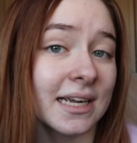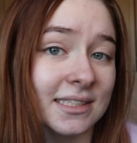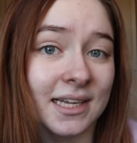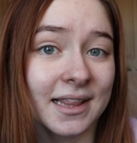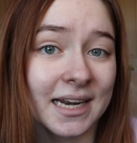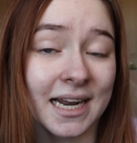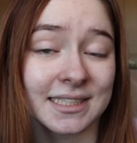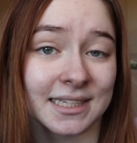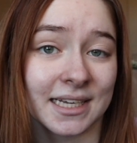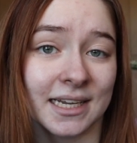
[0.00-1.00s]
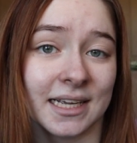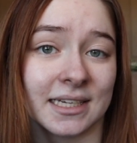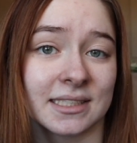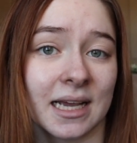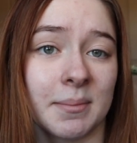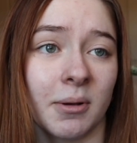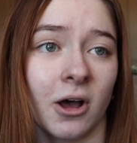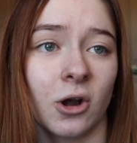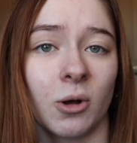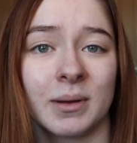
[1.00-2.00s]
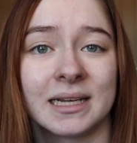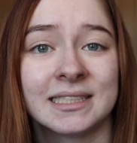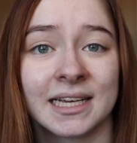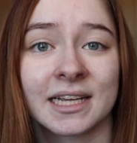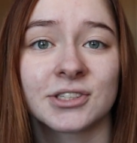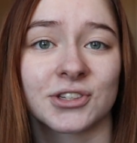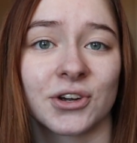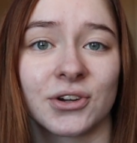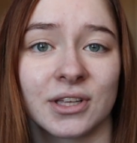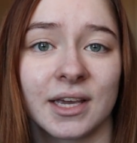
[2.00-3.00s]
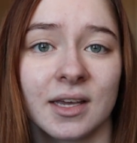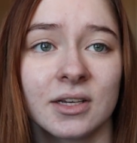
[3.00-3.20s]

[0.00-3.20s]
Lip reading: next thing that I did is I bought all my tickets early.